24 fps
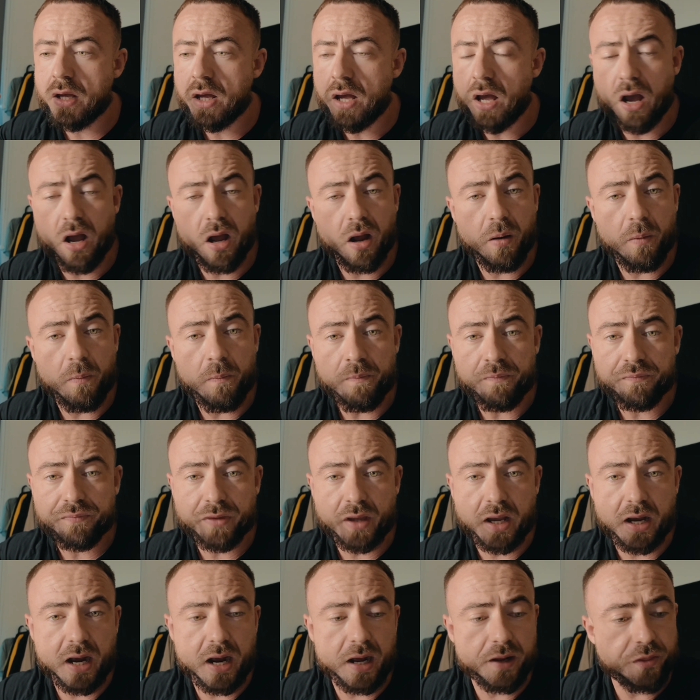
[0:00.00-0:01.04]
and
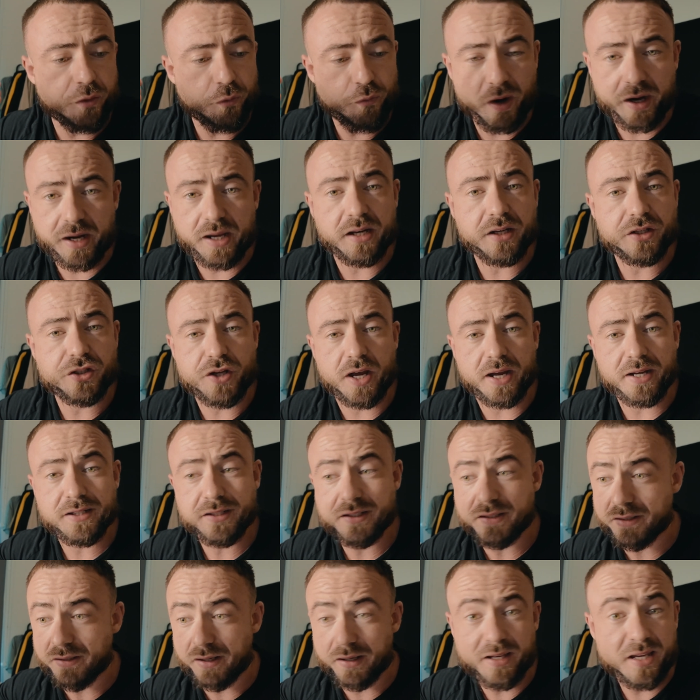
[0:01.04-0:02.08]
the regular checks
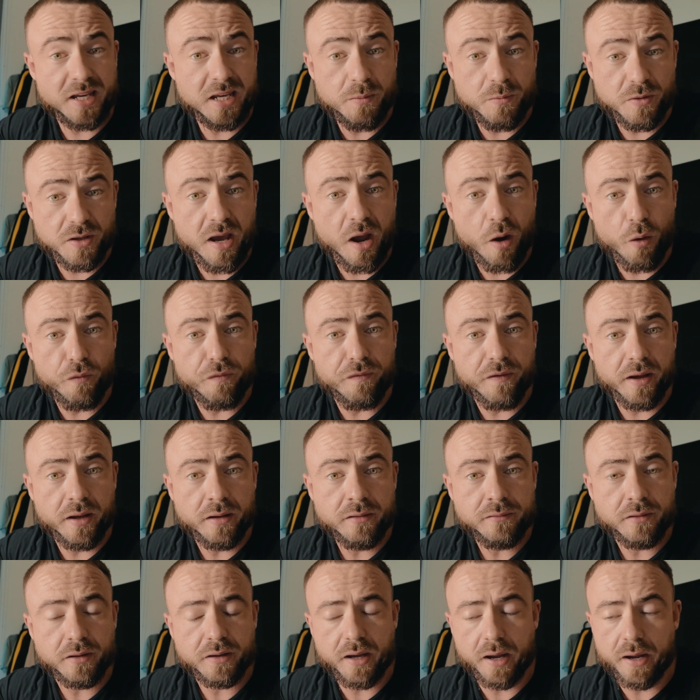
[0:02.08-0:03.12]
to keep you healthy,
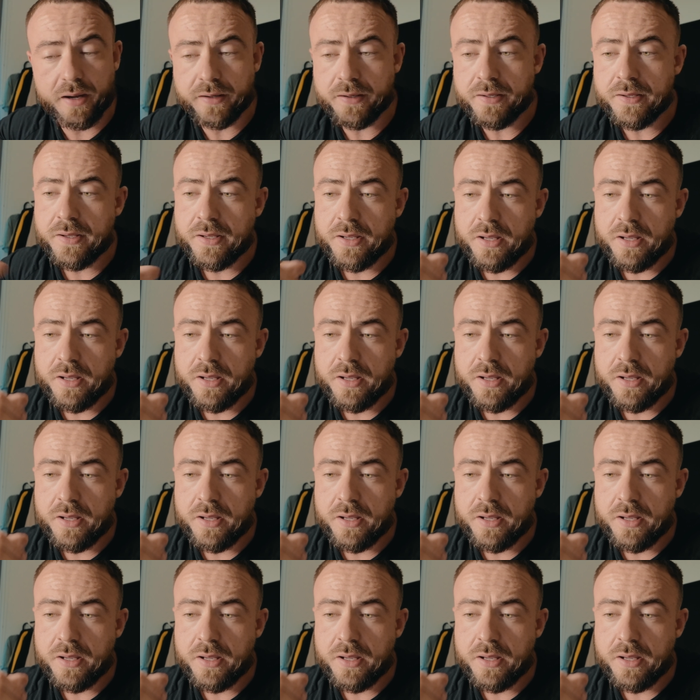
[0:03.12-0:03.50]
okay?